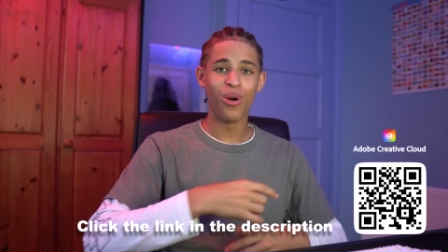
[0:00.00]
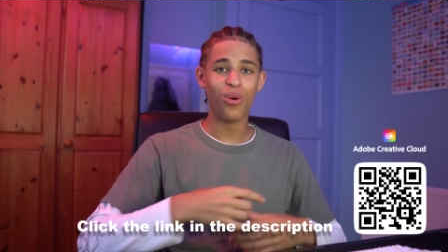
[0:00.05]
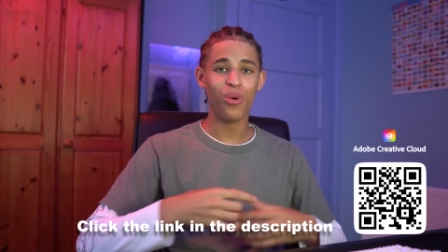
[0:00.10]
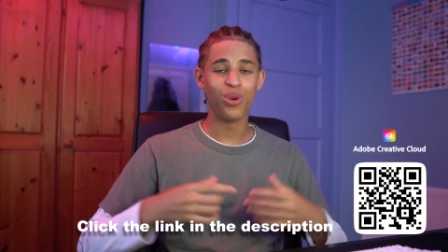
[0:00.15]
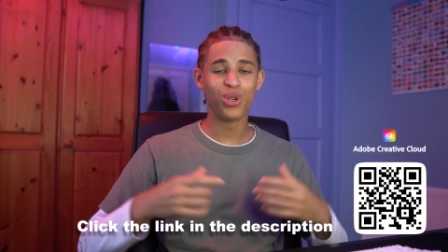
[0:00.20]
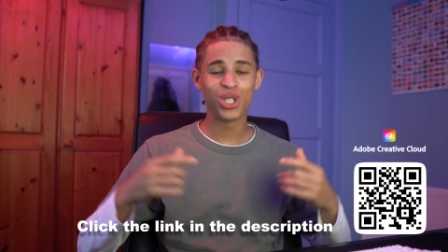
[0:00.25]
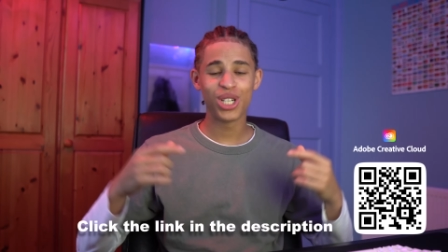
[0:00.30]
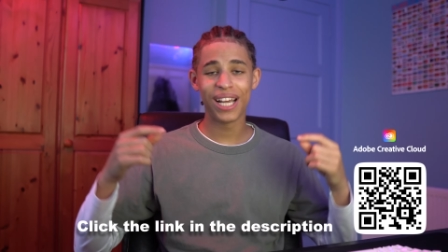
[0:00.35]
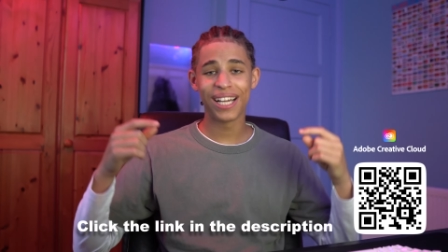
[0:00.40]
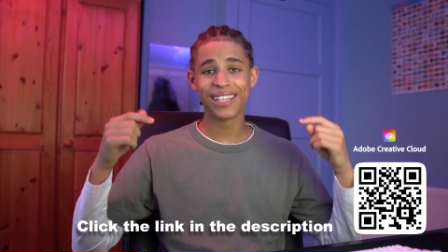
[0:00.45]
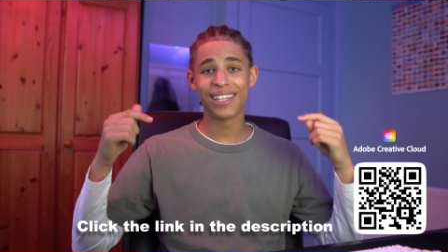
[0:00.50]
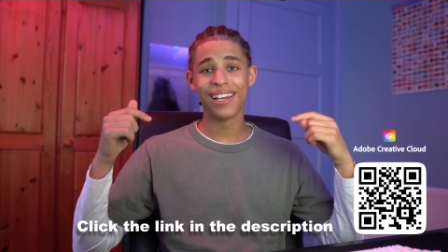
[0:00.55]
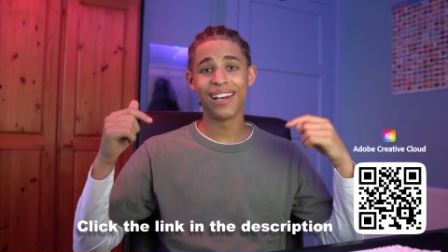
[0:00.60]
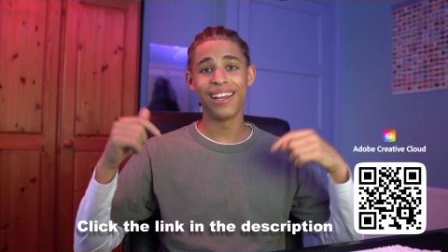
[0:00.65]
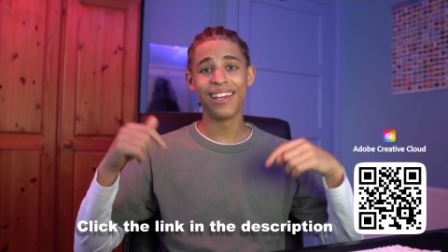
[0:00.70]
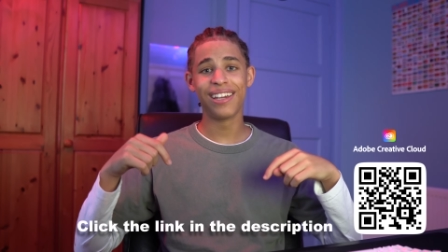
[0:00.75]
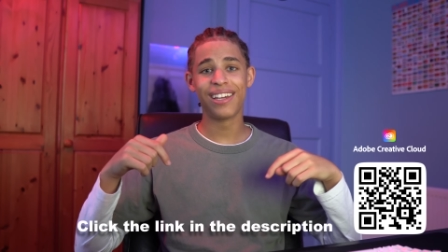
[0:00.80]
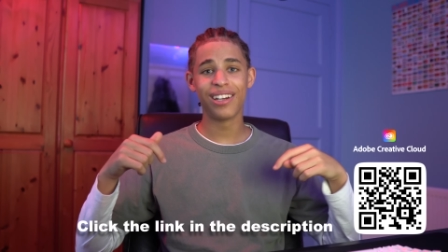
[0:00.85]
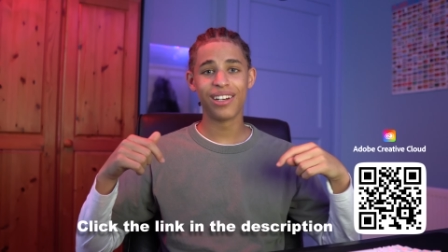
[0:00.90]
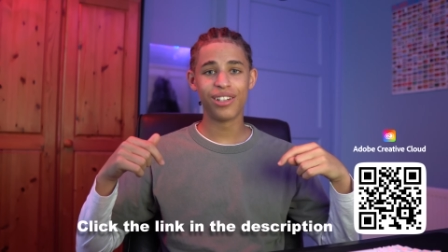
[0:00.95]
or check the
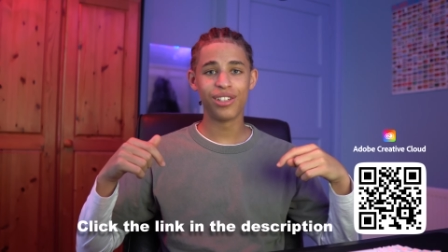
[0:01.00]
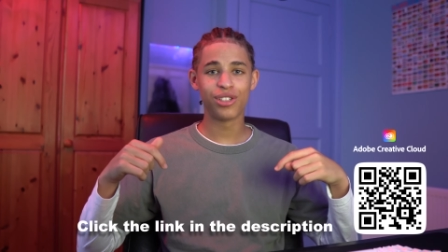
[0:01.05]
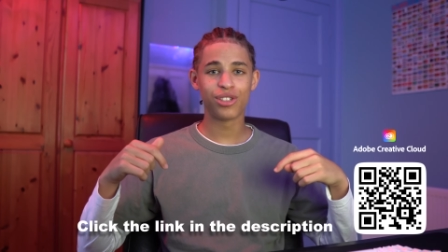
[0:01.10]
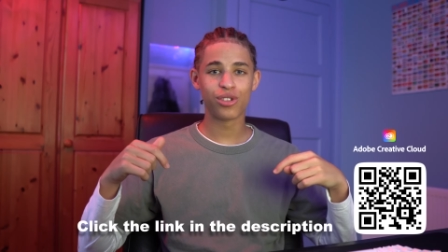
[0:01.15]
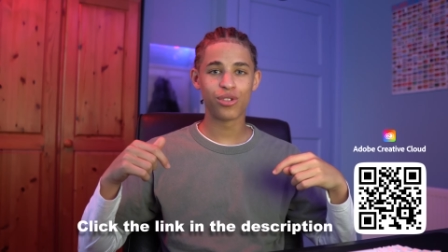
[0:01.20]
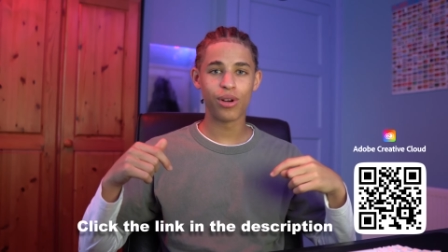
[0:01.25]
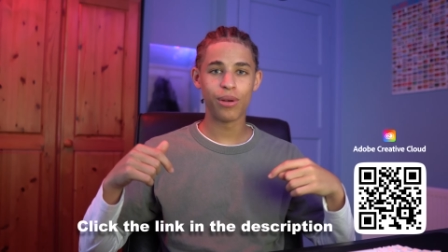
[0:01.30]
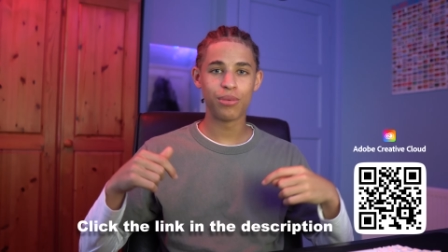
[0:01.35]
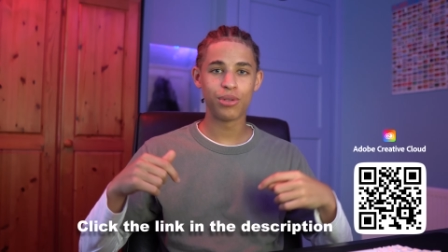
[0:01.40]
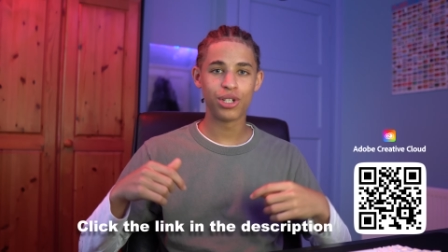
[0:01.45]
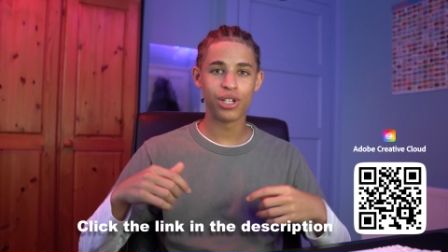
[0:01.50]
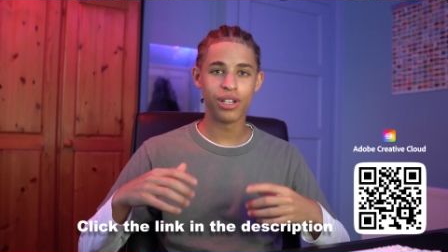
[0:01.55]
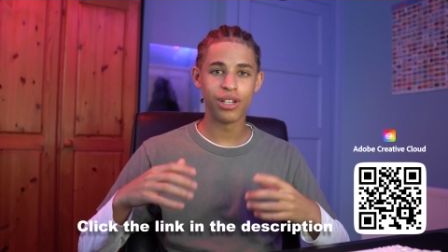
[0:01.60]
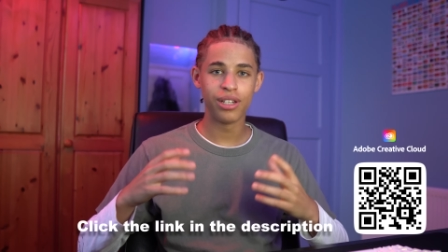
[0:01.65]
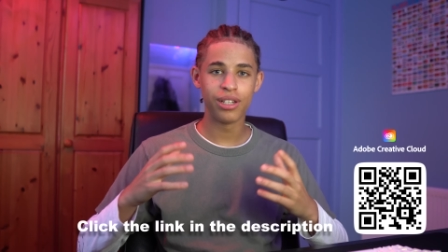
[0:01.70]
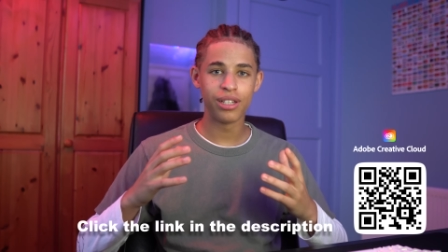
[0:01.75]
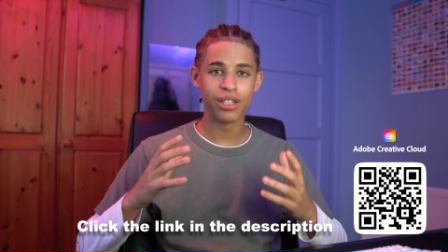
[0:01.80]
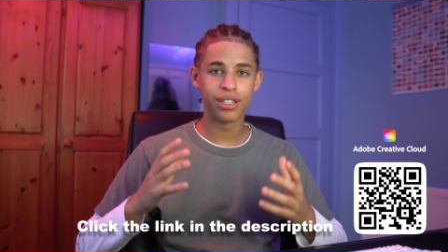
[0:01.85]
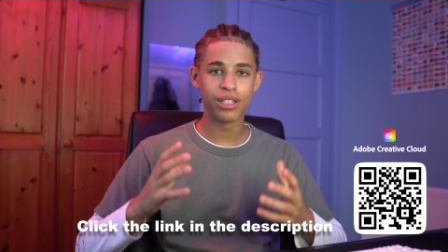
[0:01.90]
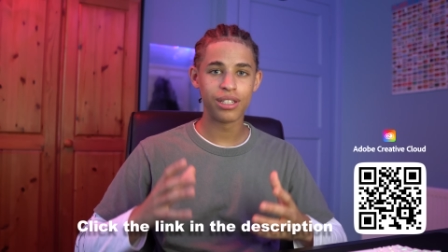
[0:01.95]
link in the
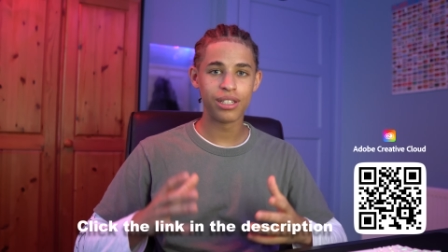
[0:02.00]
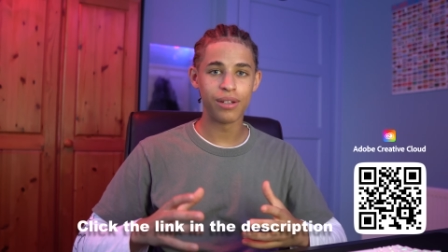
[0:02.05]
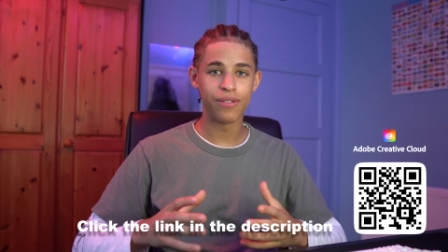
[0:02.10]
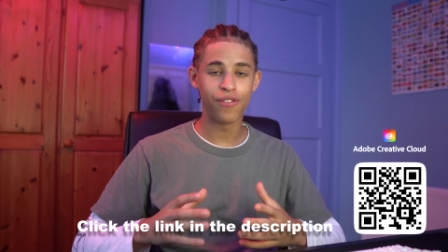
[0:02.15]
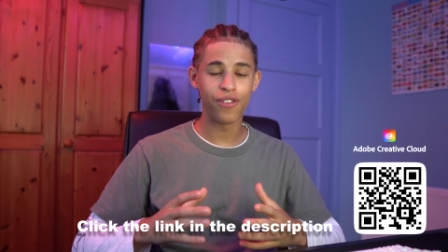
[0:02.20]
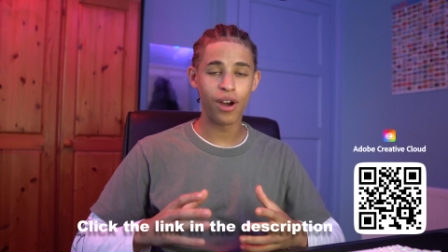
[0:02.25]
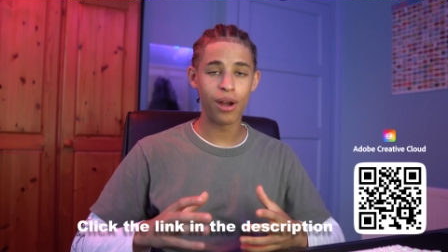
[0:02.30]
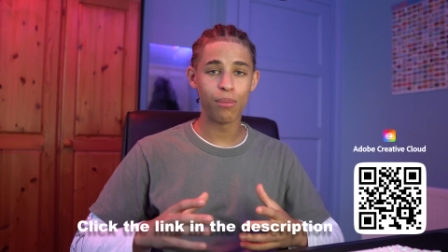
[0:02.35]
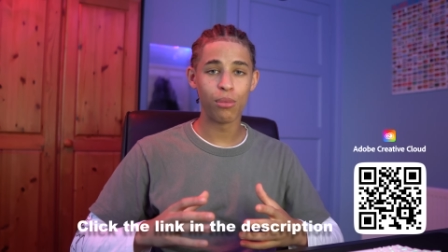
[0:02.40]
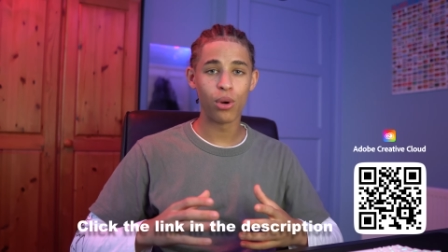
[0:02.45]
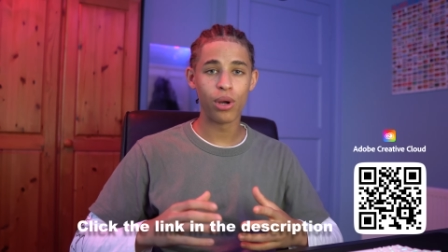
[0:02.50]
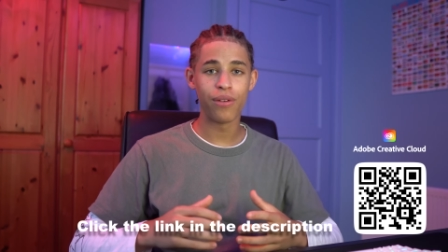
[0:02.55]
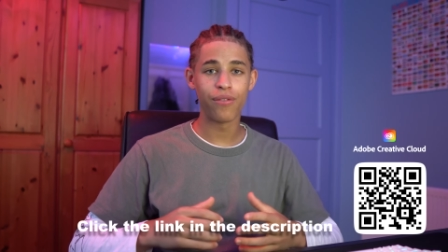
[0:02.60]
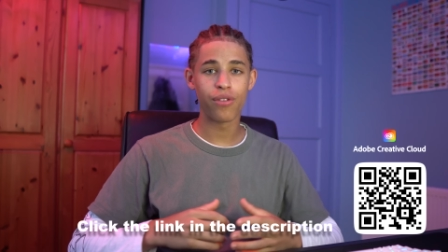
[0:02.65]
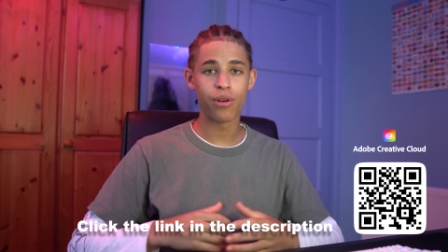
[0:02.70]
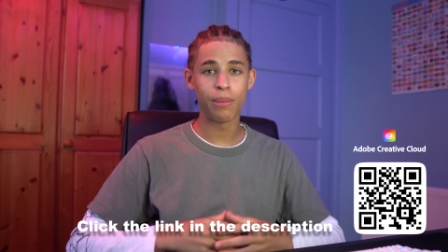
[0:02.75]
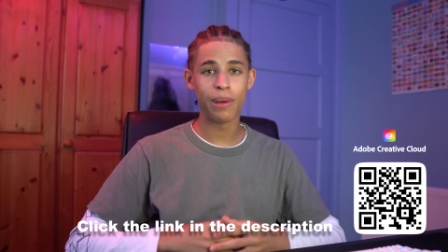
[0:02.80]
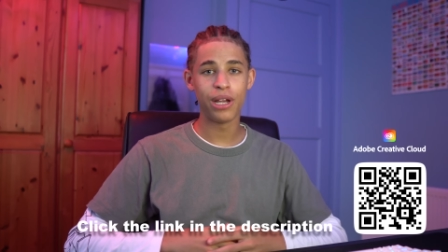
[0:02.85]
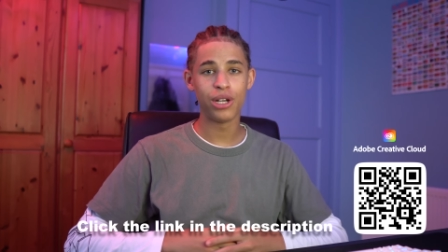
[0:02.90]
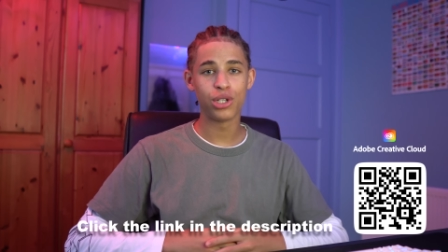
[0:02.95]
description to find more
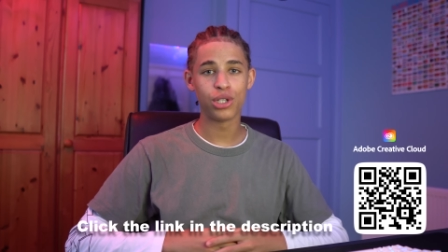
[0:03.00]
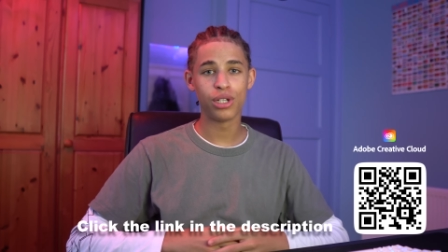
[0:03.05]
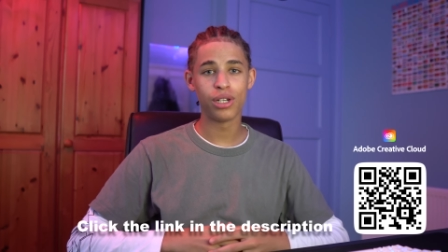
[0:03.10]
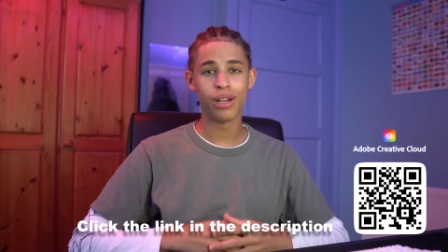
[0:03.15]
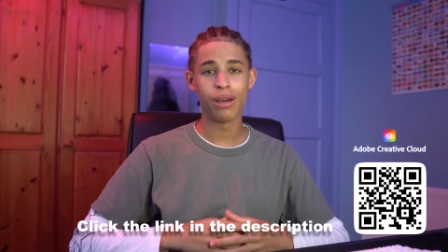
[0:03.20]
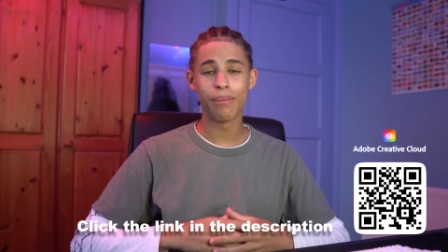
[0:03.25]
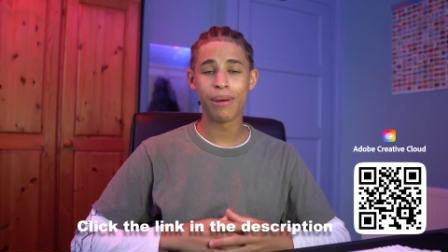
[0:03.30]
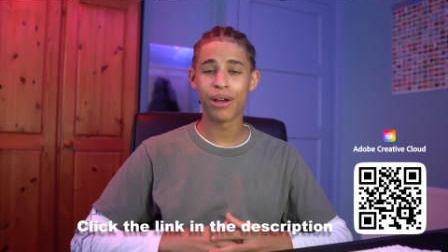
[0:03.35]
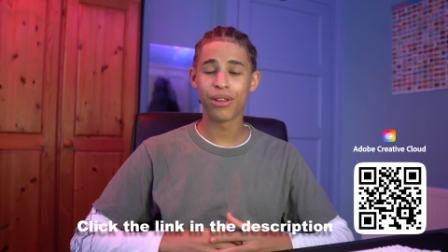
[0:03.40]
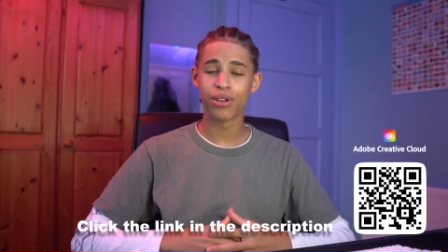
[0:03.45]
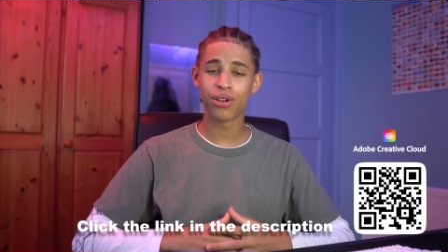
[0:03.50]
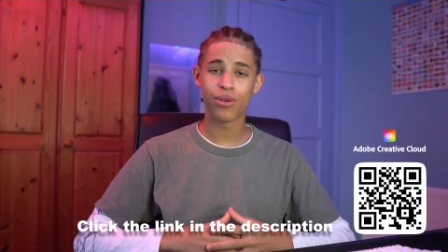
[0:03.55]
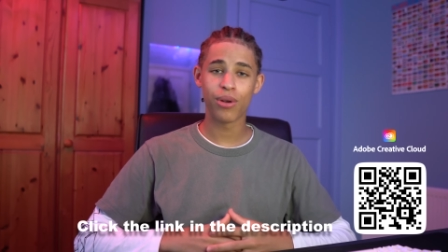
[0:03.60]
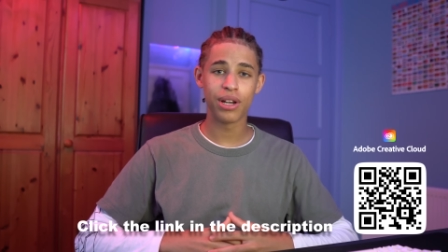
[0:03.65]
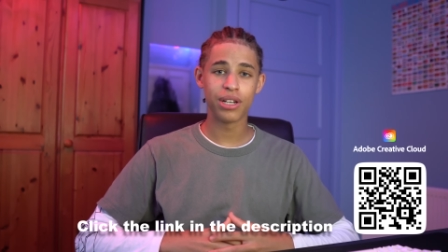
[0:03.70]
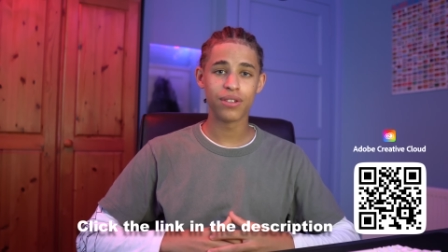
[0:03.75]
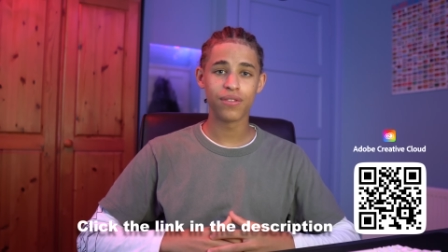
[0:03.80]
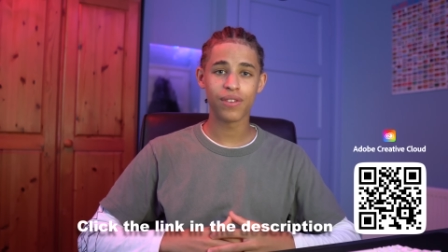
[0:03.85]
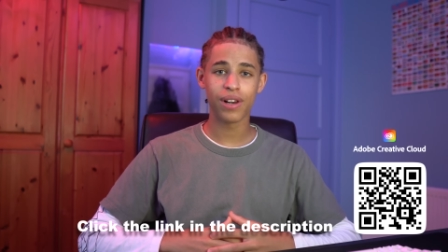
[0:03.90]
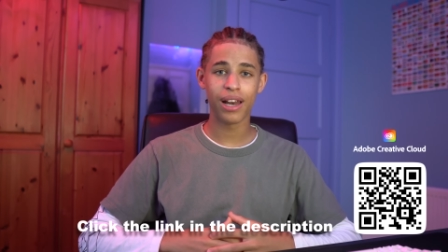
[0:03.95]
information about the
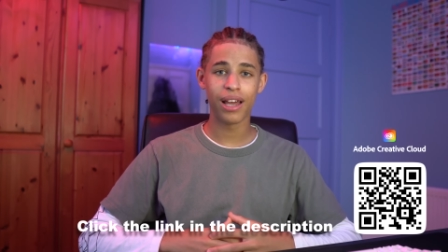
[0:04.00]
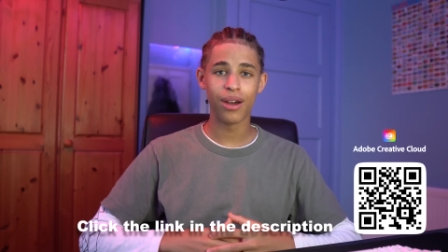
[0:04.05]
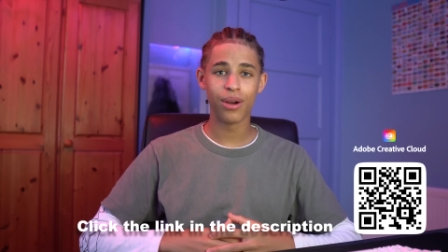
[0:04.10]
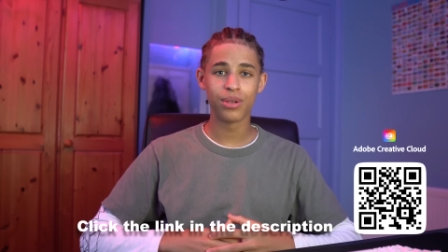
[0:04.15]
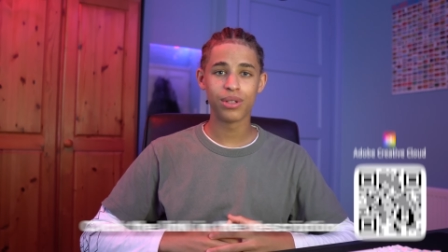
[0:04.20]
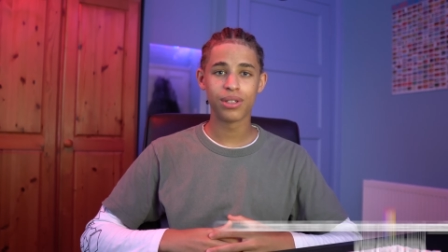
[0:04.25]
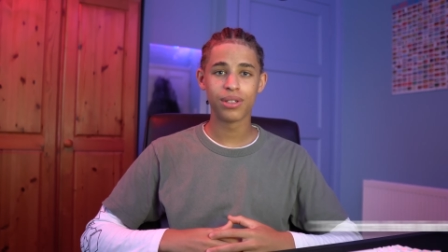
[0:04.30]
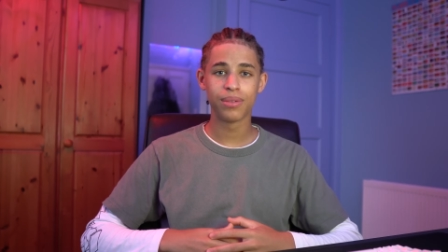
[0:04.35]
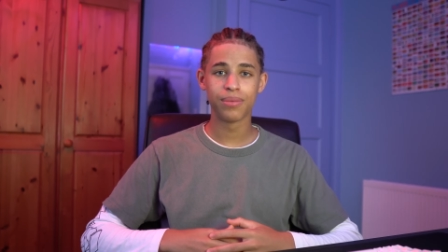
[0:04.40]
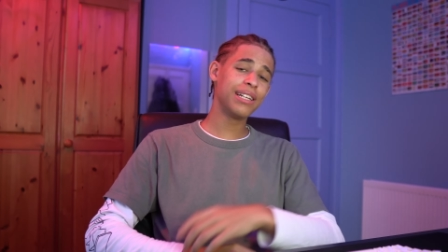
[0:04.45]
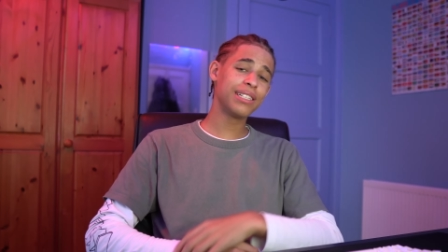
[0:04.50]
Creative Cloud.